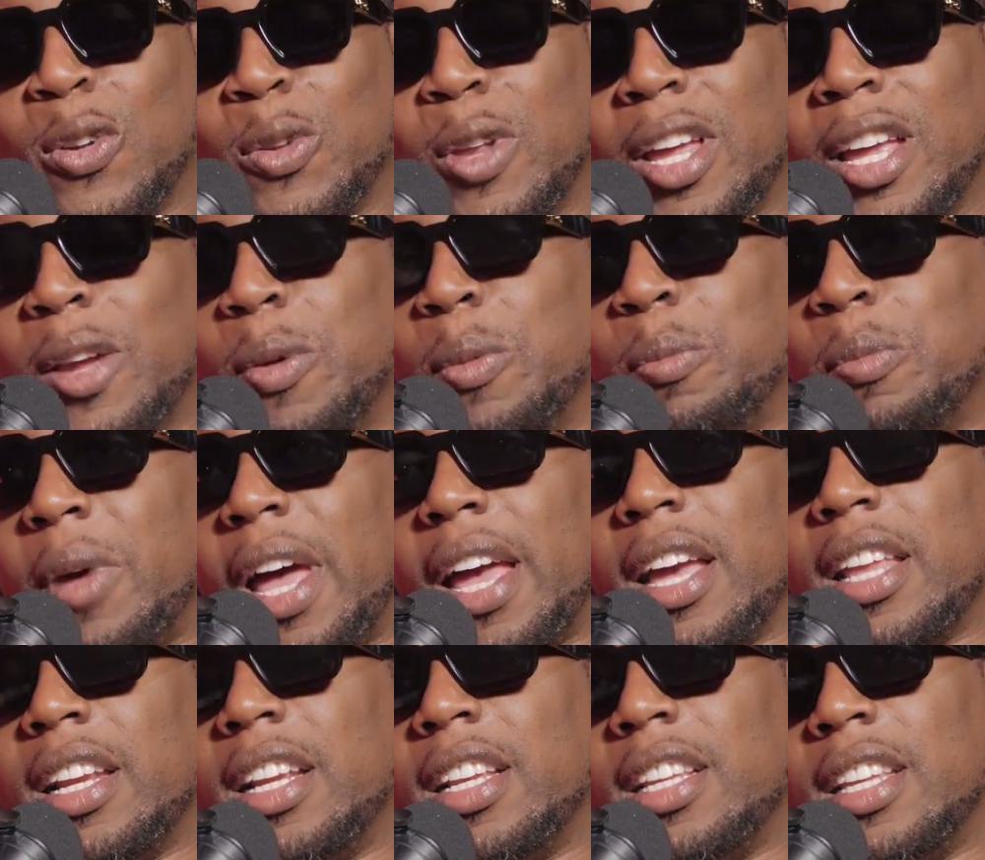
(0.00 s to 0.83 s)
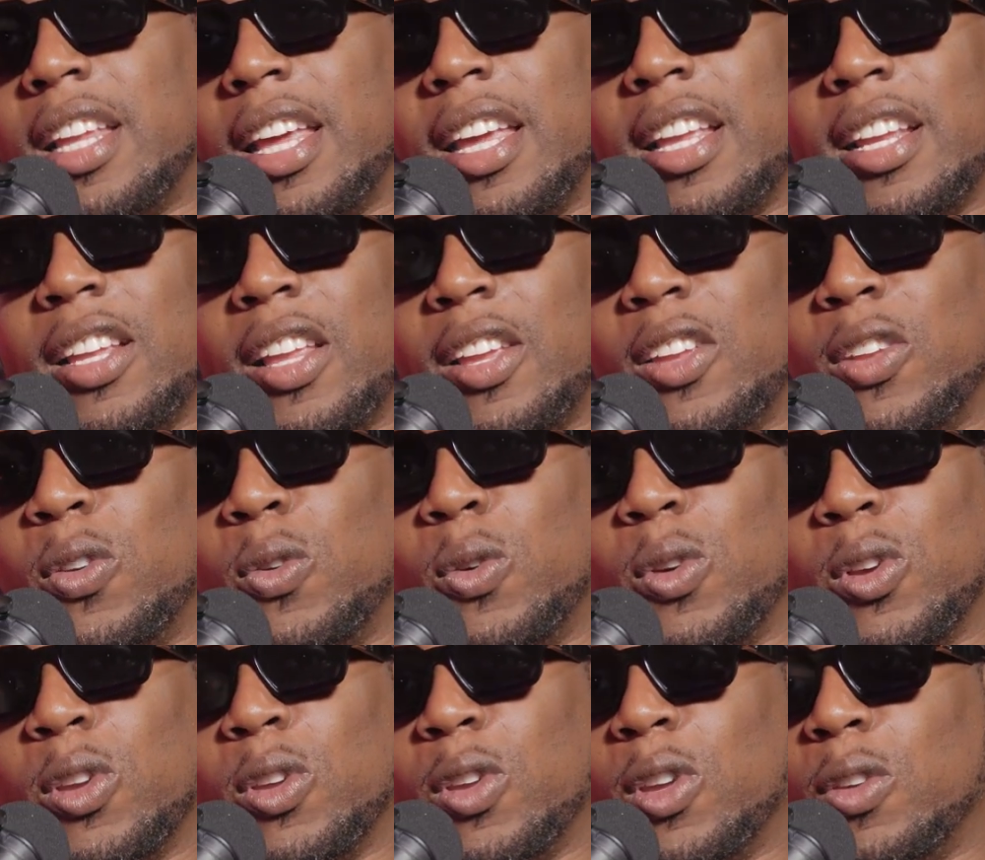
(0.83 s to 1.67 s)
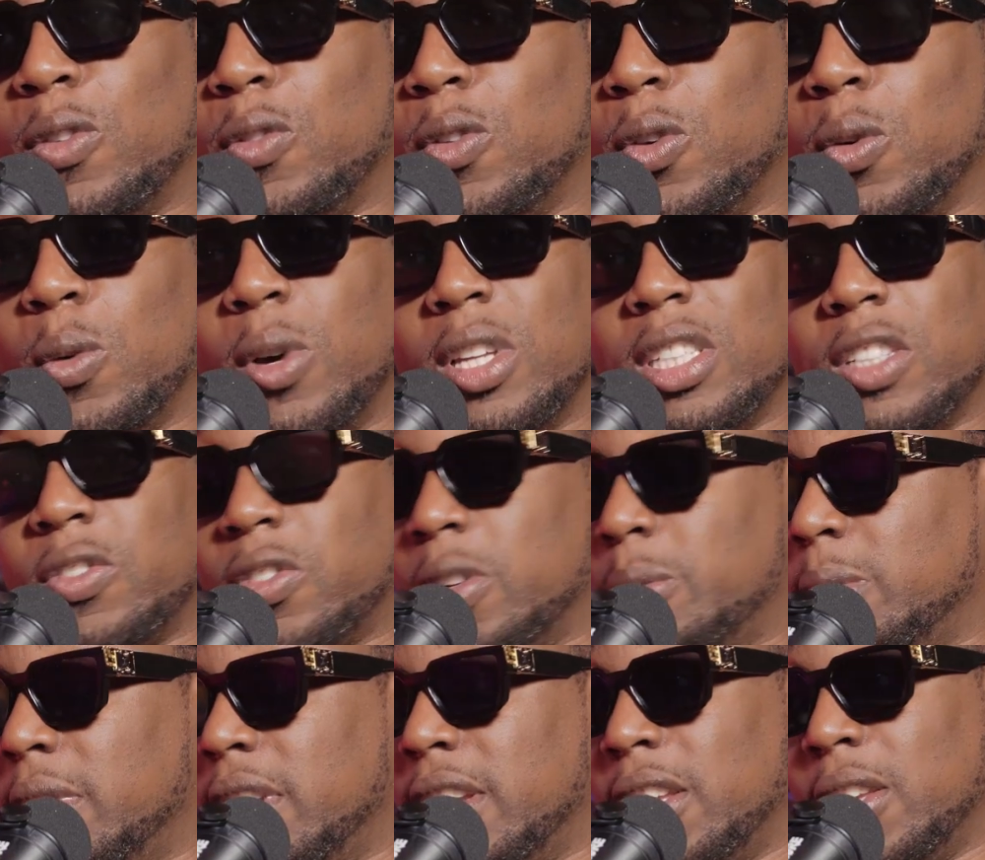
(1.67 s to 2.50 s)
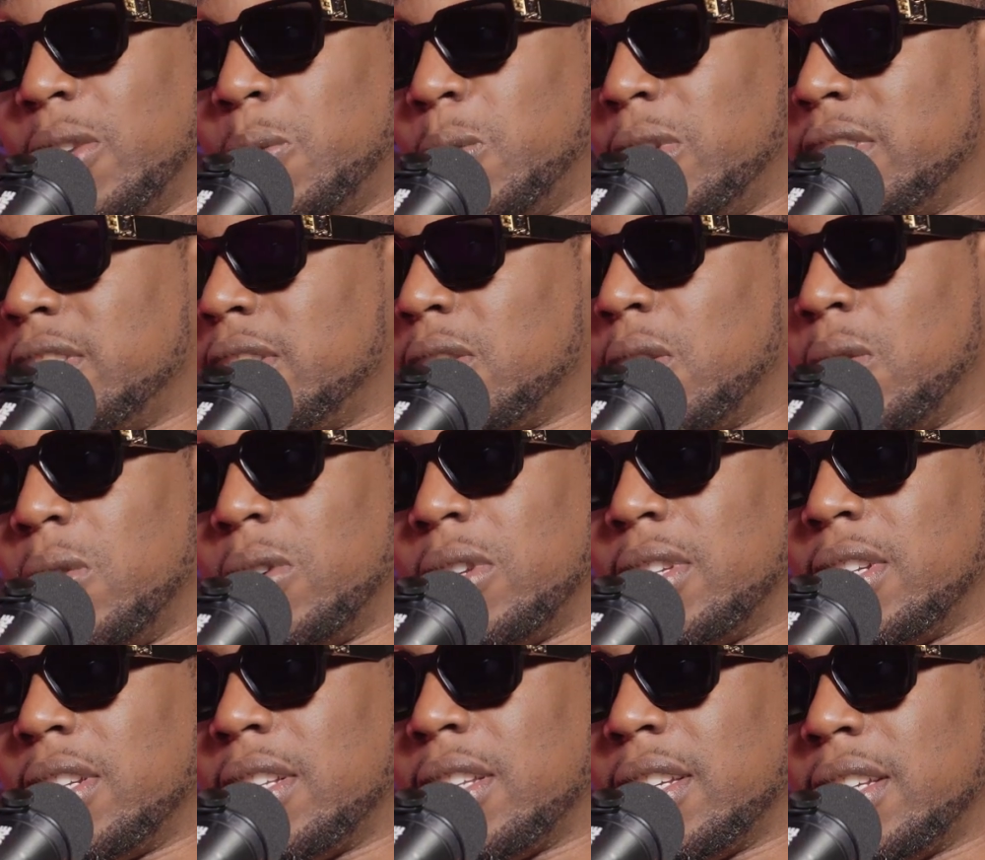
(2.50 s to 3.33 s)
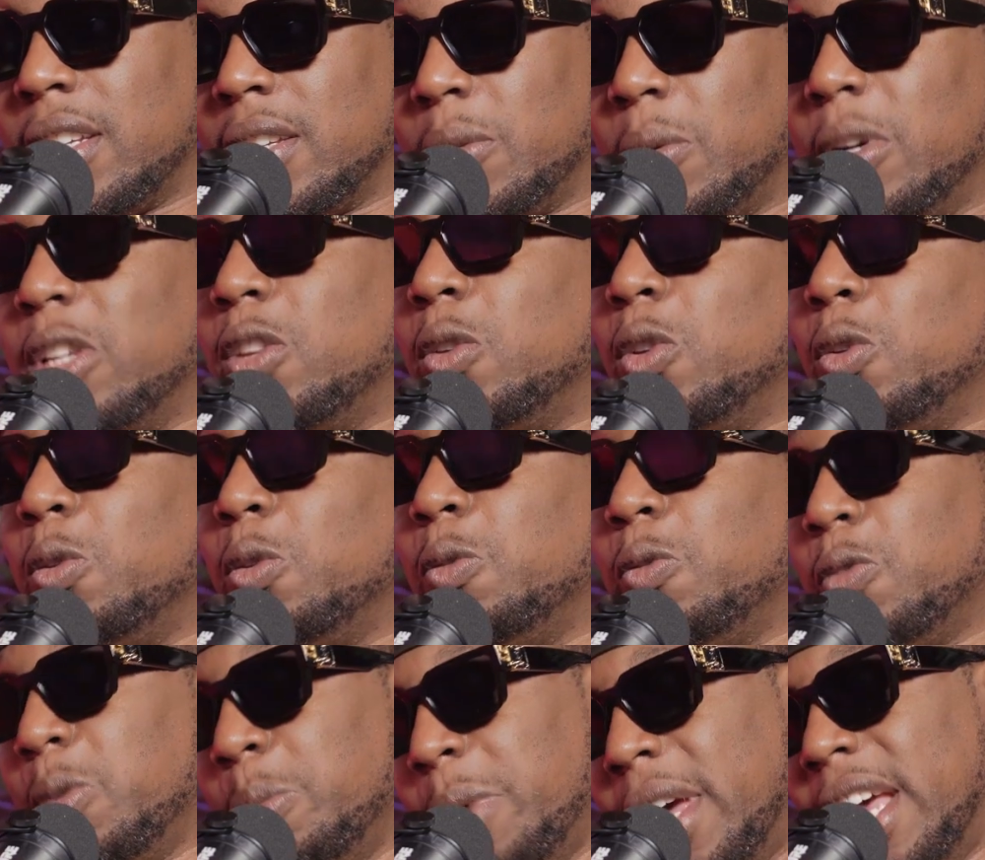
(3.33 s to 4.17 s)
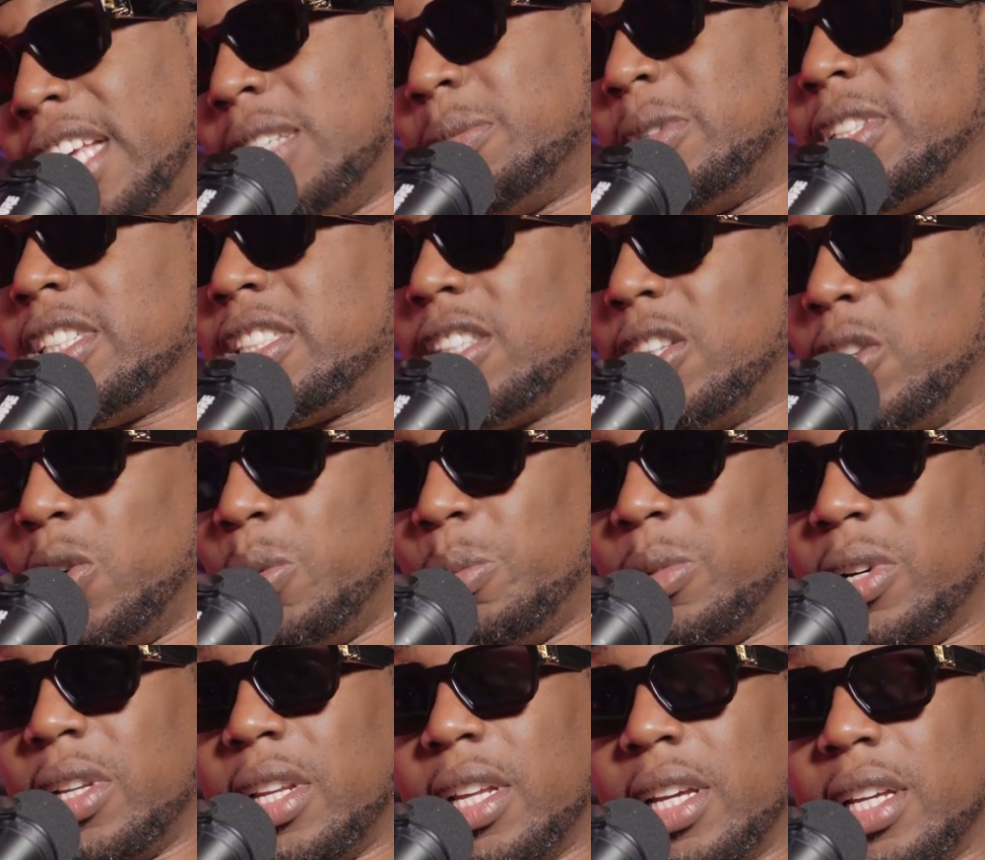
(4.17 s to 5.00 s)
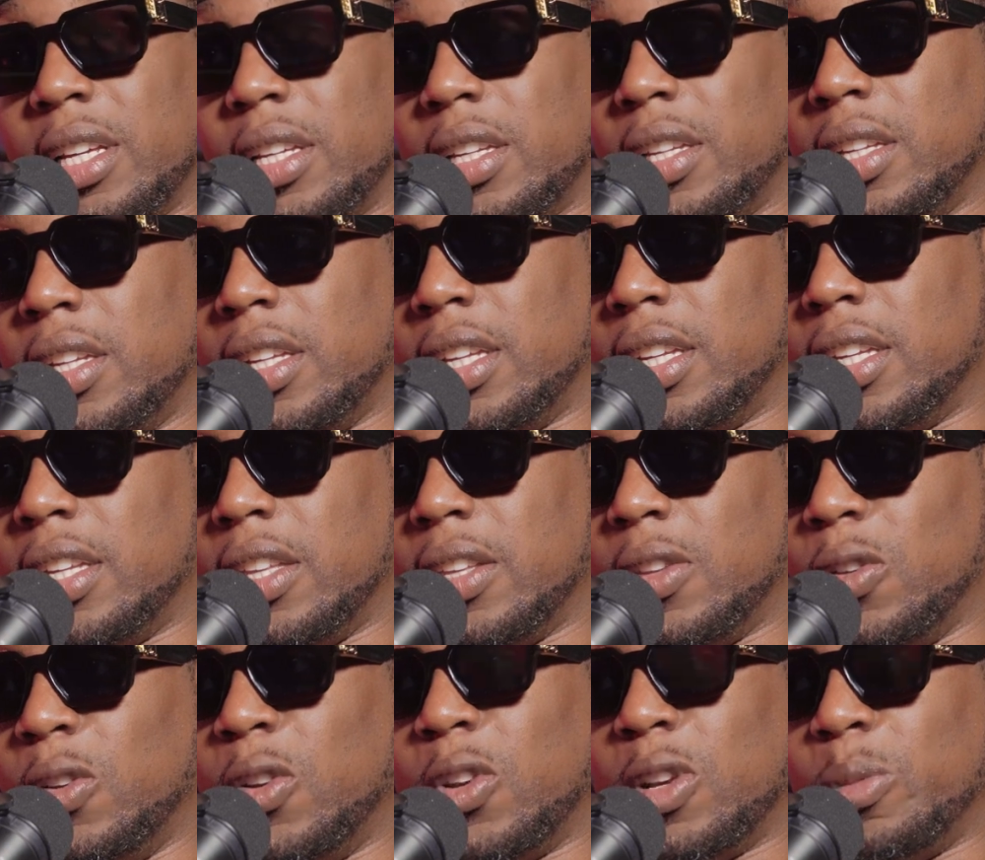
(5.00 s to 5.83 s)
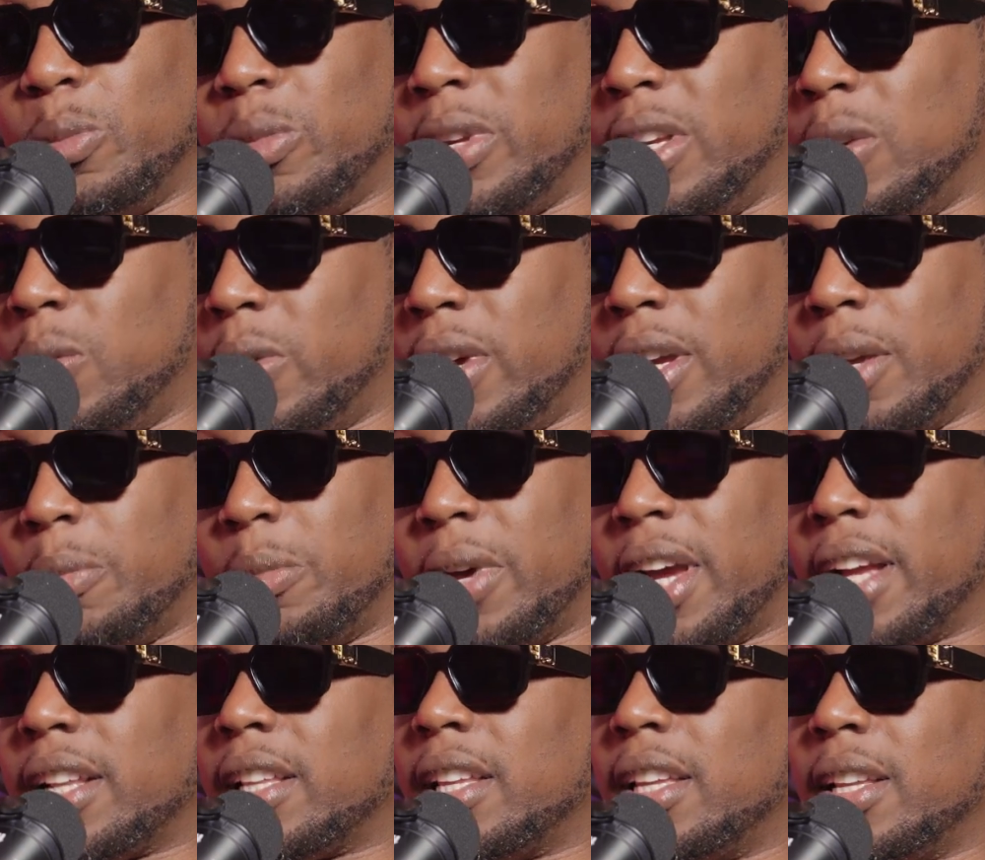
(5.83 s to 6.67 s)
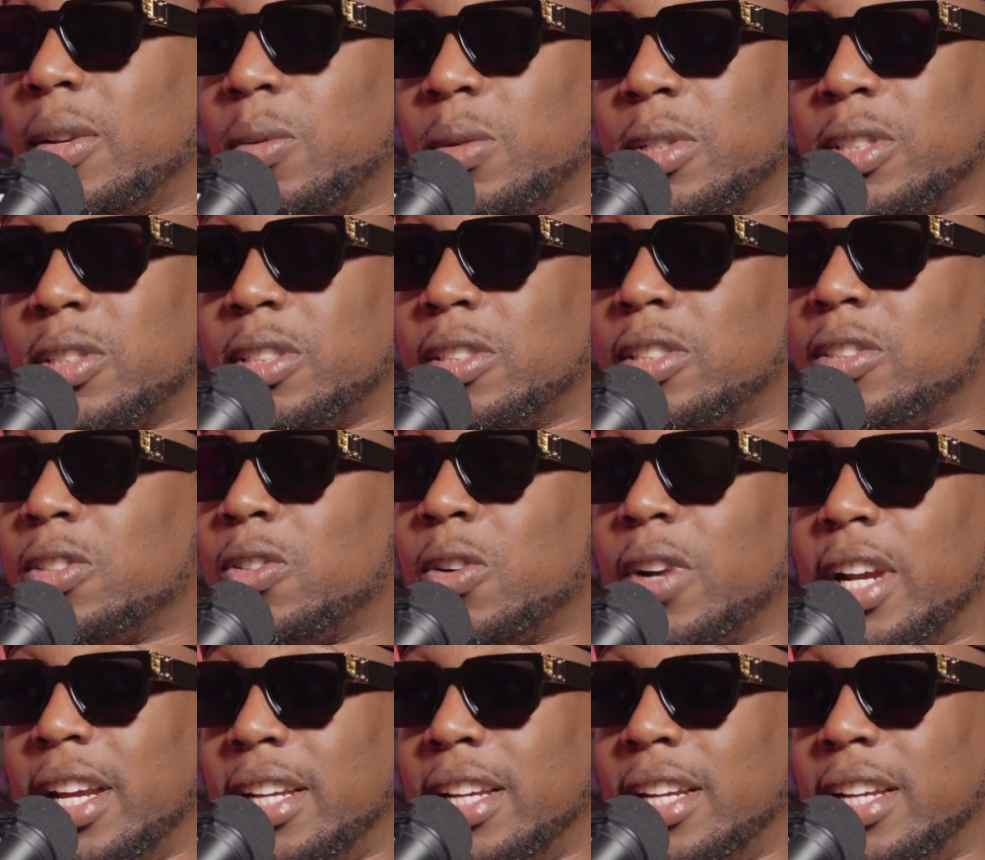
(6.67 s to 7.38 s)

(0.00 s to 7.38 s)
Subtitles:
like back in the day that if you wasn't from there, you wasn't going there. Like, well, you from Asbury still, but like, the B-way back then was crazy.